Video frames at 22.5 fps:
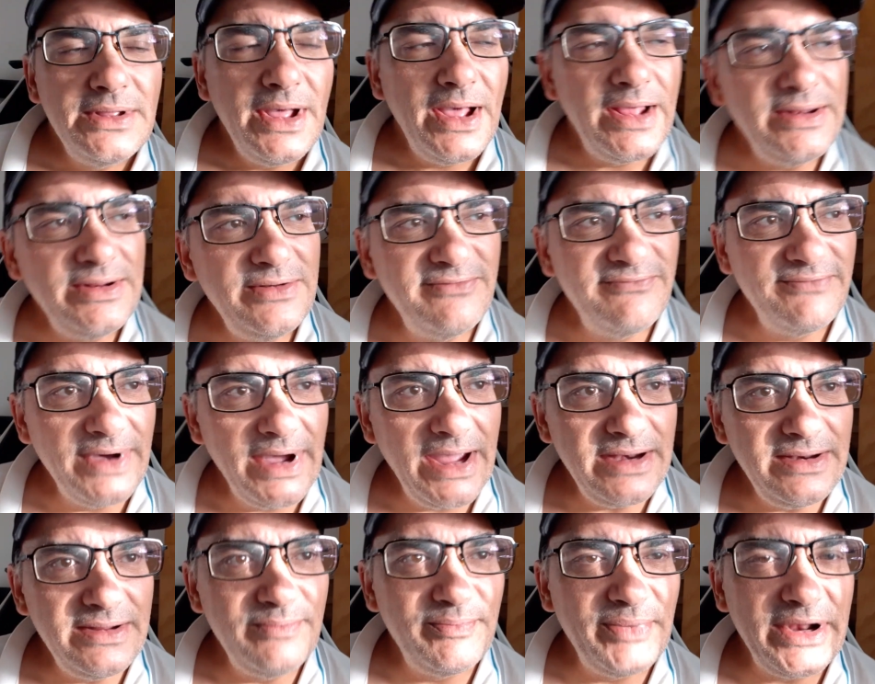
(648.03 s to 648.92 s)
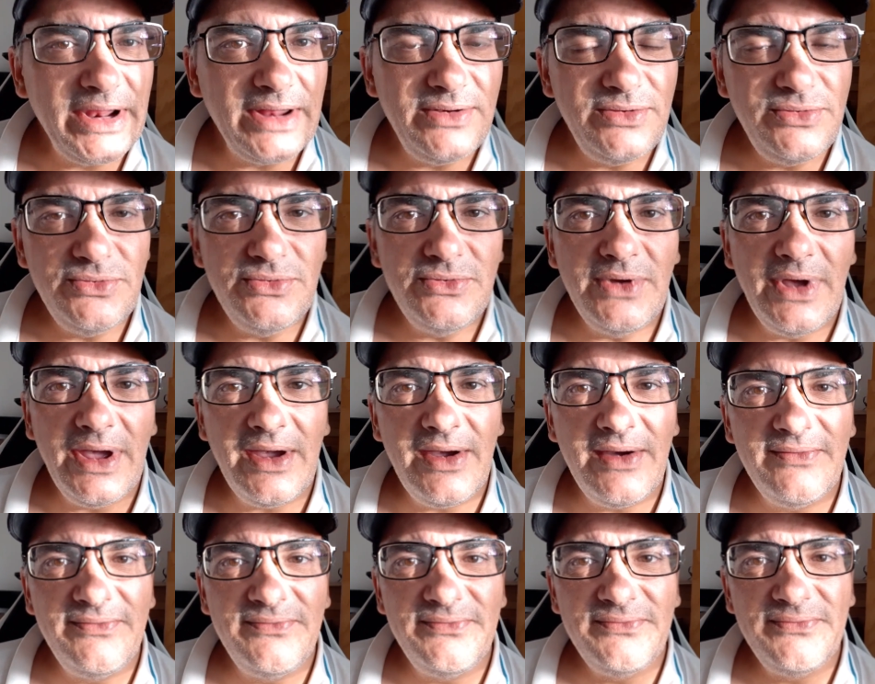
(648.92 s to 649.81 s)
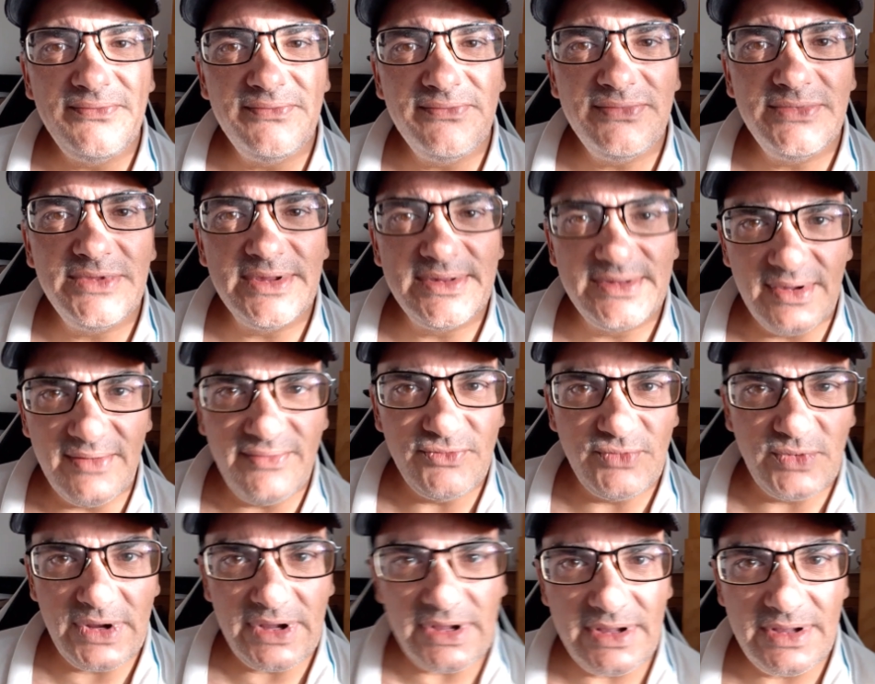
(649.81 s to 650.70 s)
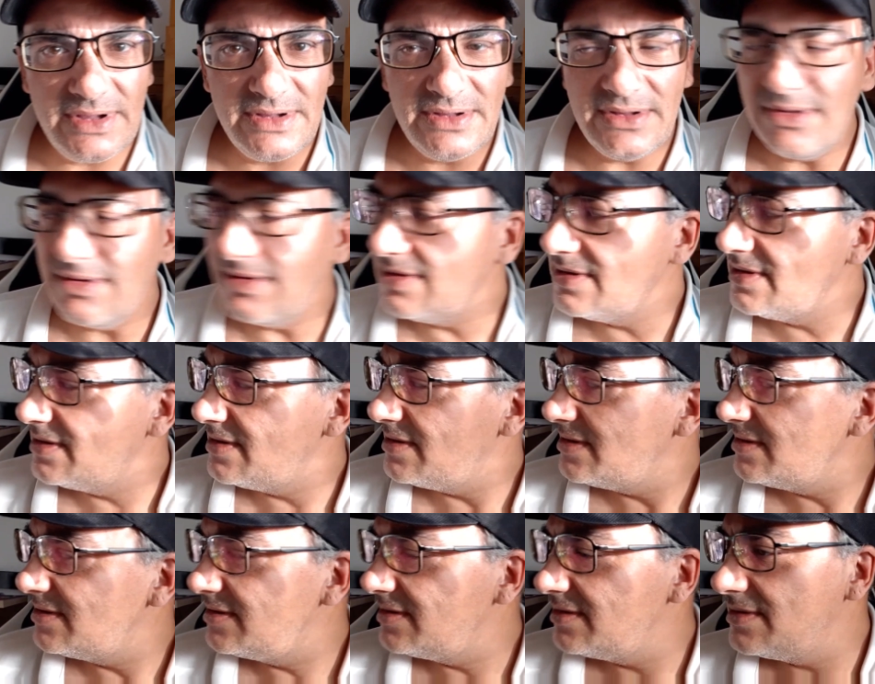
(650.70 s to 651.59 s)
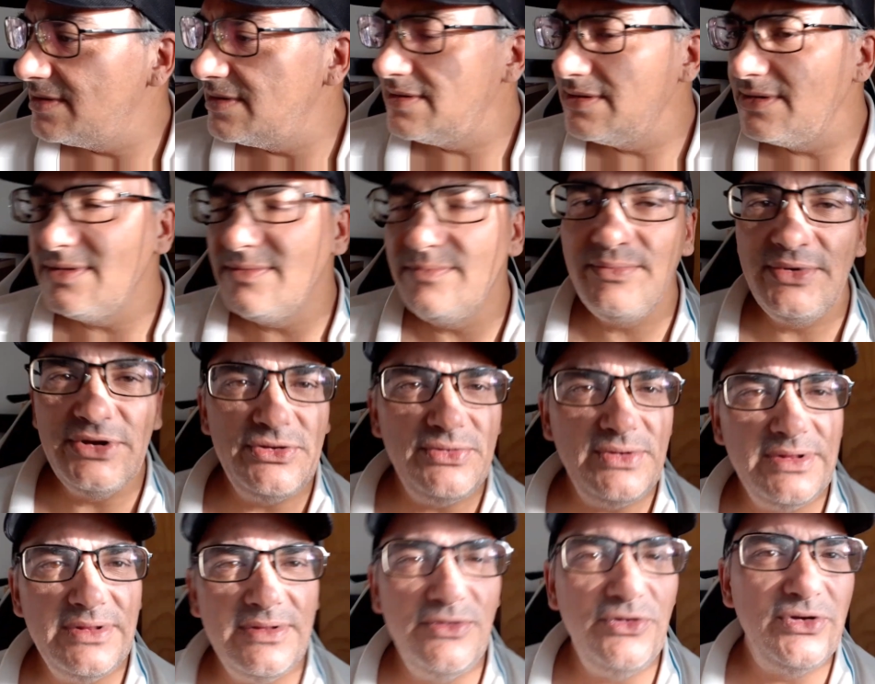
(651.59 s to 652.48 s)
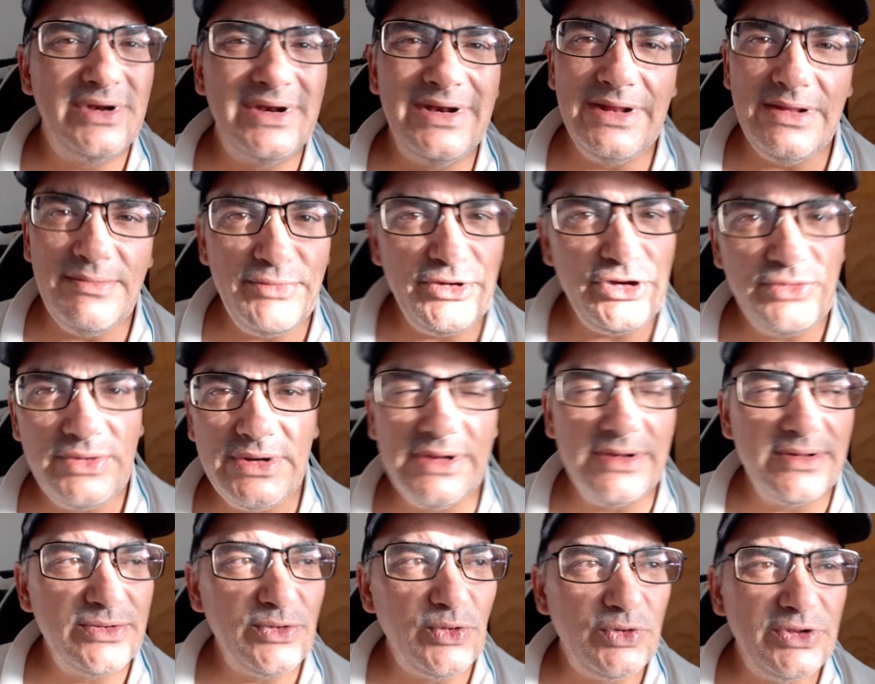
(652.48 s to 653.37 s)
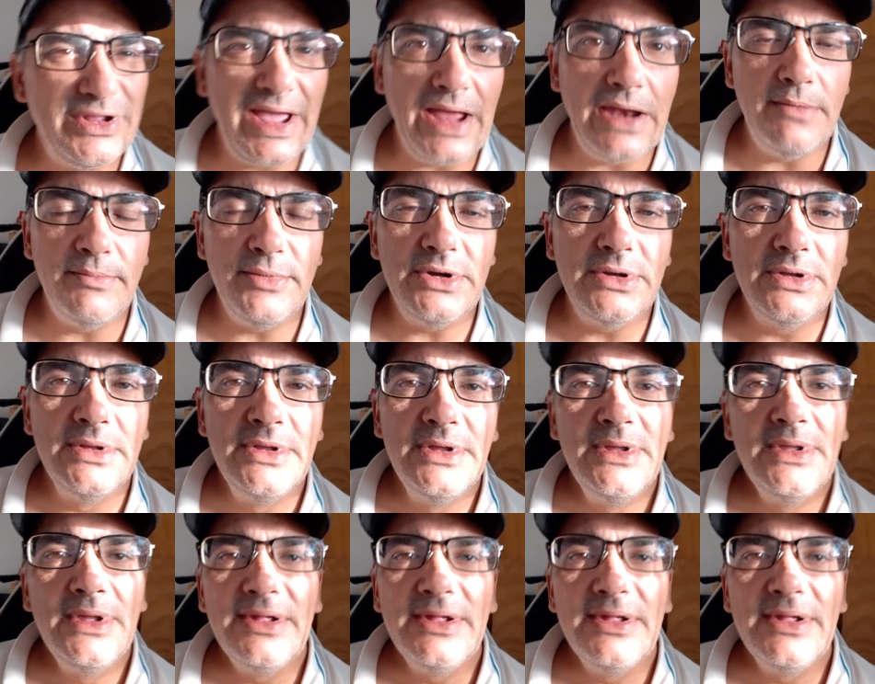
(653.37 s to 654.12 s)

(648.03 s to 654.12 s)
I need to find it, but I do have the software. You can link between it. It's called Caliber.